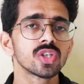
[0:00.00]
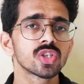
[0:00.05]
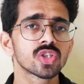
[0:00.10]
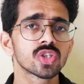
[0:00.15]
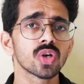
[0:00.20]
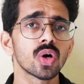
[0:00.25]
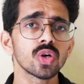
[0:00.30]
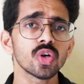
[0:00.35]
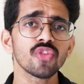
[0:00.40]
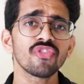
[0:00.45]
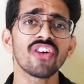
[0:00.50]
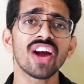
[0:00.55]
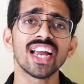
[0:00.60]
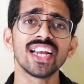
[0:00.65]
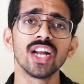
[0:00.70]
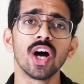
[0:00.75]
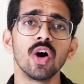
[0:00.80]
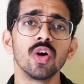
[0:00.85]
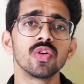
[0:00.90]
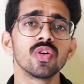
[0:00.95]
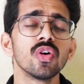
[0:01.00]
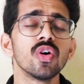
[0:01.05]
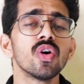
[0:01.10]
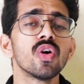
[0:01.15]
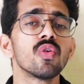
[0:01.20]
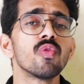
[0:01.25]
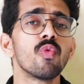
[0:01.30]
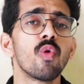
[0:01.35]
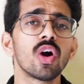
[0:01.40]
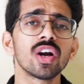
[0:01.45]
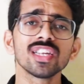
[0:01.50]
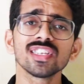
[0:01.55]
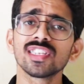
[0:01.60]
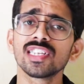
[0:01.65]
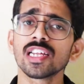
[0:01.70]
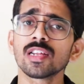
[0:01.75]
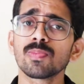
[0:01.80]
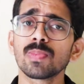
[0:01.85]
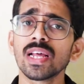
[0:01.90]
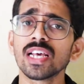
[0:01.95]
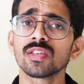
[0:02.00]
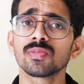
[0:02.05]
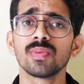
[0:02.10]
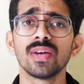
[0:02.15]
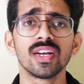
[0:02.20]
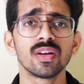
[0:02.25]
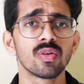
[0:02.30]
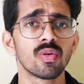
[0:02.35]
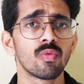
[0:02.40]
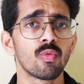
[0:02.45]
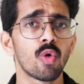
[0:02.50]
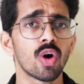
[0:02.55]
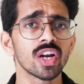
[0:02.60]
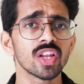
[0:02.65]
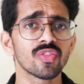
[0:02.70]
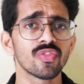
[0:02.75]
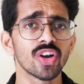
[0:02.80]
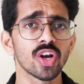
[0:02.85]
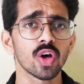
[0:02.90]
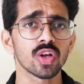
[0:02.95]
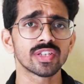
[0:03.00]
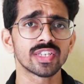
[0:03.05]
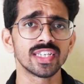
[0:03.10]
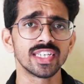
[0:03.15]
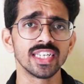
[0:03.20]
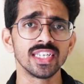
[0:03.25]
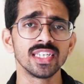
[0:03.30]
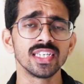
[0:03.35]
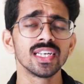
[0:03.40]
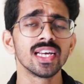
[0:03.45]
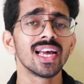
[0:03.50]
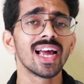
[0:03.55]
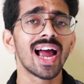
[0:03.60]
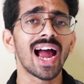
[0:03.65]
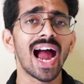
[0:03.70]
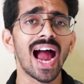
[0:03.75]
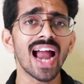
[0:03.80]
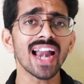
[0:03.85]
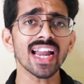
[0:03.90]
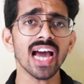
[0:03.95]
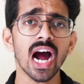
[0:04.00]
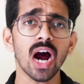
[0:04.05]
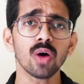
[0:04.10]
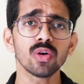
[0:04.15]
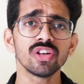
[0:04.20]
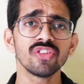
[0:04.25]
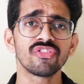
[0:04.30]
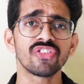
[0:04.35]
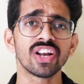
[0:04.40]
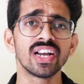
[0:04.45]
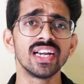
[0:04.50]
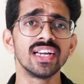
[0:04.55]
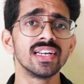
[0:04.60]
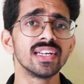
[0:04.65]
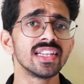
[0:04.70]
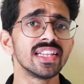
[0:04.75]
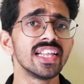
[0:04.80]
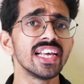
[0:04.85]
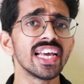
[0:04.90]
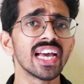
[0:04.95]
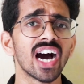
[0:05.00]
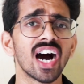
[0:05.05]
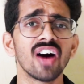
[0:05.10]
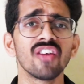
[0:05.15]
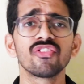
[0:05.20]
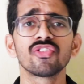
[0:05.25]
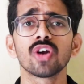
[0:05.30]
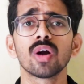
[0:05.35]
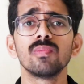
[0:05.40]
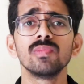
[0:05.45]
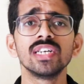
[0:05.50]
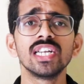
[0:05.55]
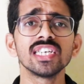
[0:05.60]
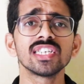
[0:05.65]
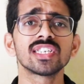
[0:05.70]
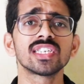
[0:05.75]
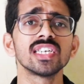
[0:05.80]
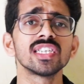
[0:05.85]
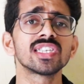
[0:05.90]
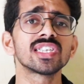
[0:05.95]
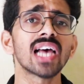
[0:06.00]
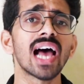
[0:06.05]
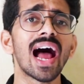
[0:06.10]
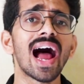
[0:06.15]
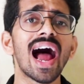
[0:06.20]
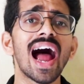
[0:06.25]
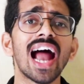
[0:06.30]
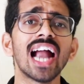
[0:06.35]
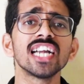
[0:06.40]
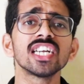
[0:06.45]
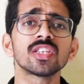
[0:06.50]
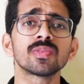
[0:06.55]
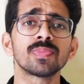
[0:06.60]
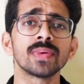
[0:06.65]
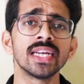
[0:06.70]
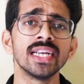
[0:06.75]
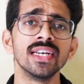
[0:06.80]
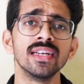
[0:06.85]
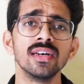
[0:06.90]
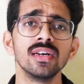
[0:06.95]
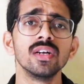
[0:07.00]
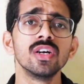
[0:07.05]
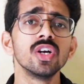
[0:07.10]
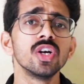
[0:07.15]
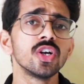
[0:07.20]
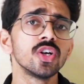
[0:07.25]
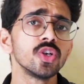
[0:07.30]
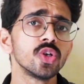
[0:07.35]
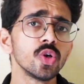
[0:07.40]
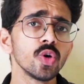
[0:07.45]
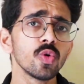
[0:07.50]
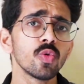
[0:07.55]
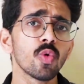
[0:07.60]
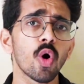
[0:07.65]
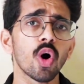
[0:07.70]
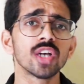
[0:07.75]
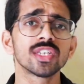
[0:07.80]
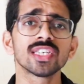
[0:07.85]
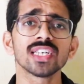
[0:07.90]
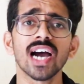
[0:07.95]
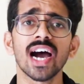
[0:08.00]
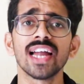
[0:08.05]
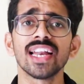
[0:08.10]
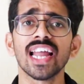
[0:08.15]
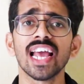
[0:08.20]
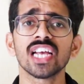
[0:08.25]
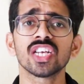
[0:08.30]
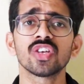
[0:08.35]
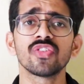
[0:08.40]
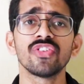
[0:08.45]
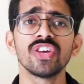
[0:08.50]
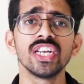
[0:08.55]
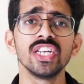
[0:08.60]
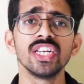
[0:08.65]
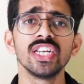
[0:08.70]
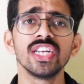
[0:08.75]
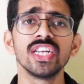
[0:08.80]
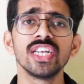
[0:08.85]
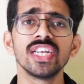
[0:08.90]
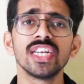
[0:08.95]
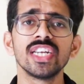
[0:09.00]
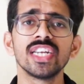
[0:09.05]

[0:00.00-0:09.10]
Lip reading: So to find out what is displacement, what is velocity, and how different they are from distance and speed, do watch our next video.